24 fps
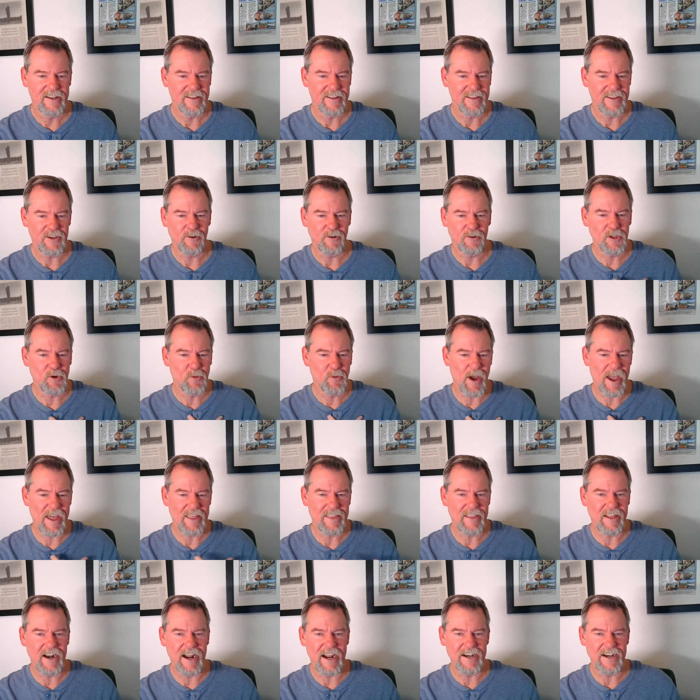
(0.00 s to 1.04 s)
the only way
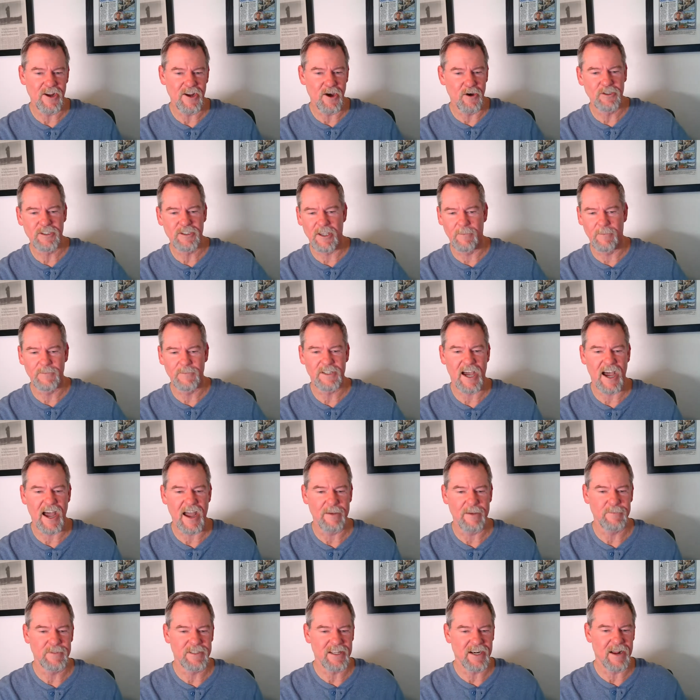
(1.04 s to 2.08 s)
that I know
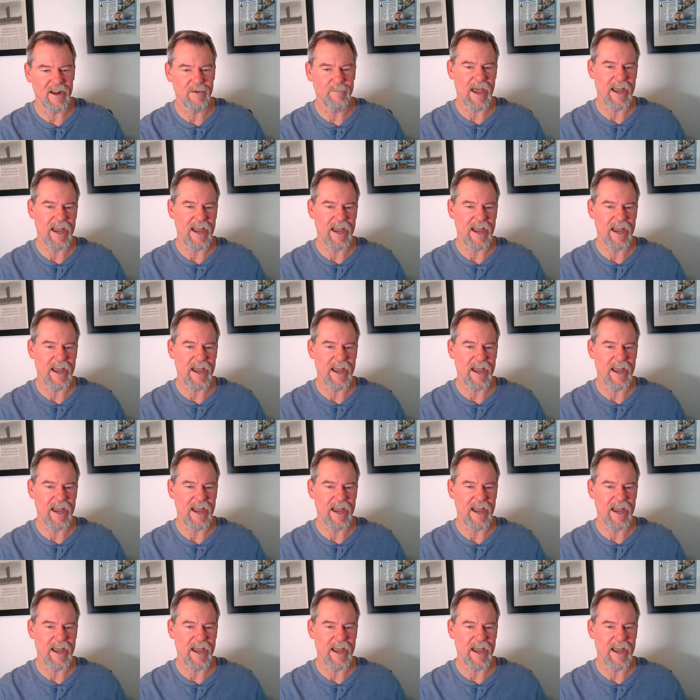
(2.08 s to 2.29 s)
sometimes that I'm